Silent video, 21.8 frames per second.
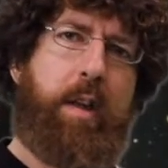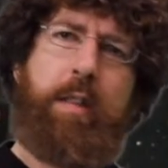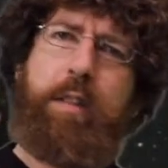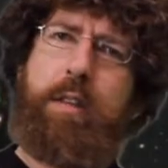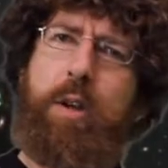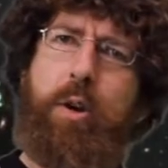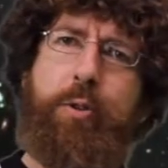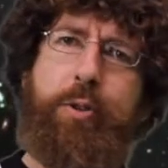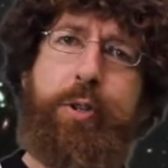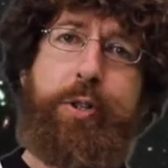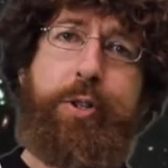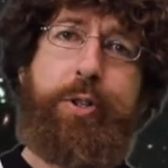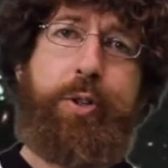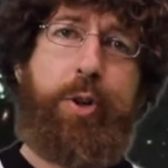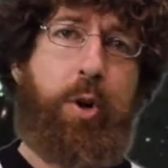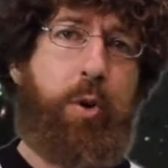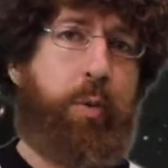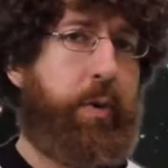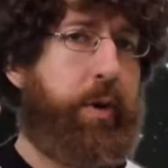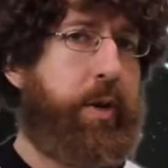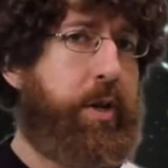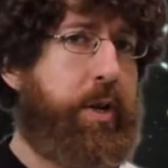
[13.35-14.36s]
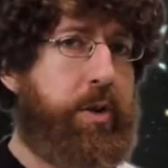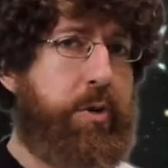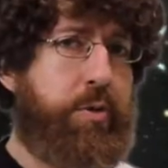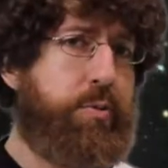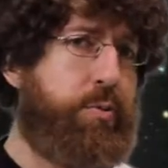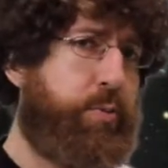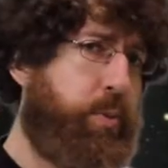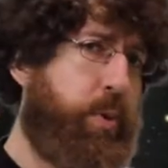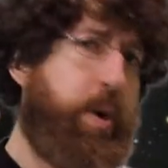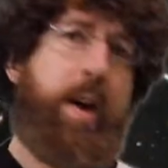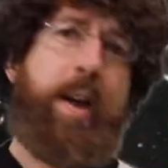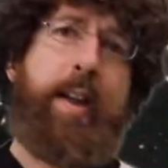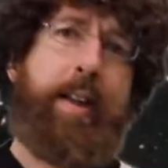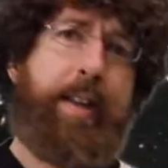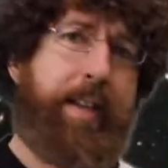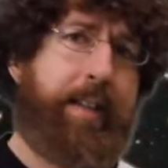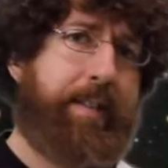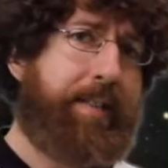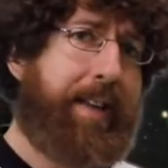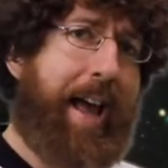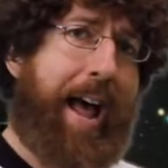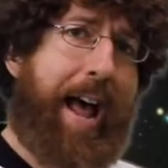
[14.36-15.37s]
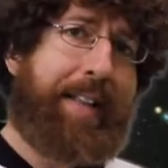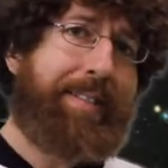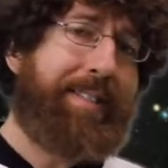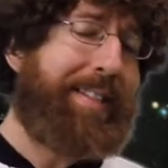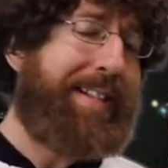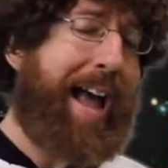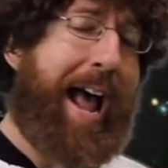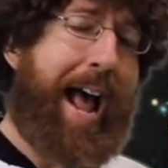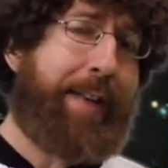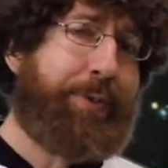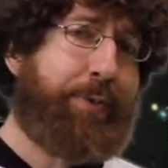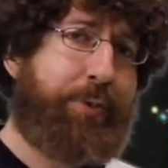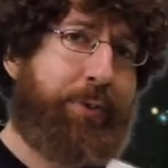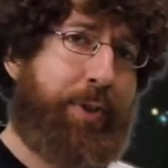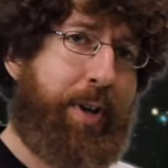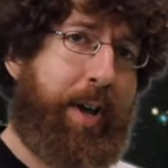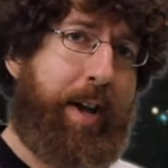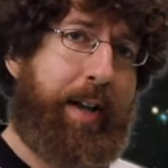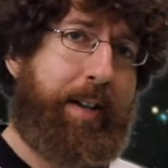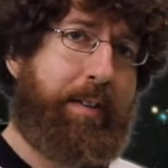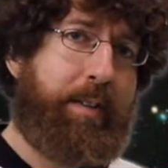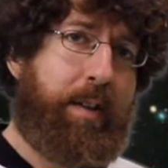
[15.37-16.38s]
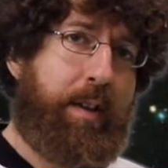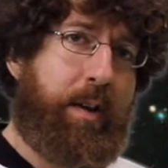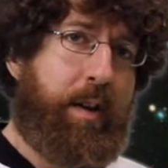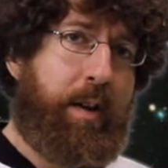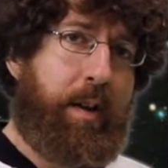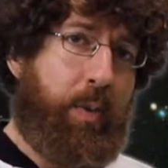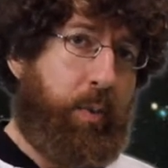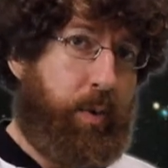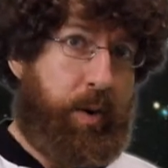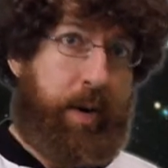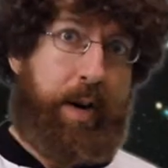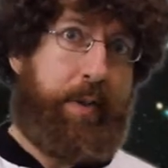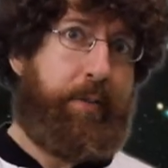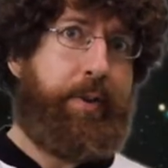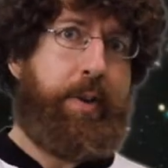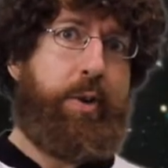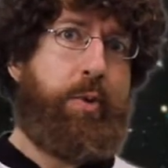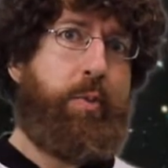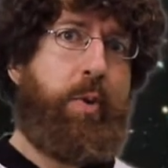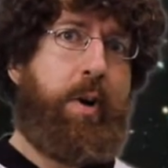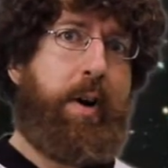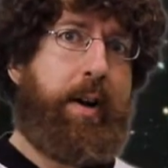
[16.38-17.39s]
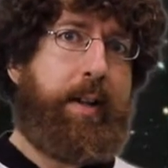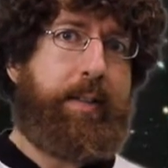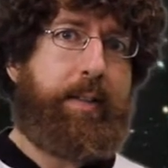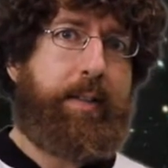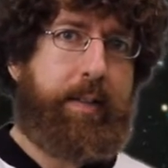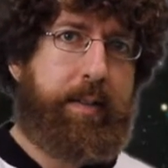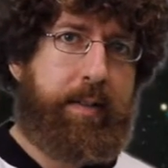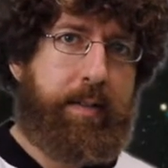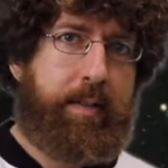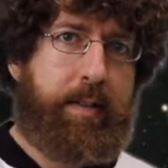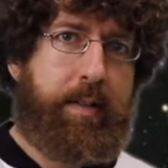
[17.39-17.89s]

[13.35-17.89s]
the only show where you get to ask an astronaut whatever you want.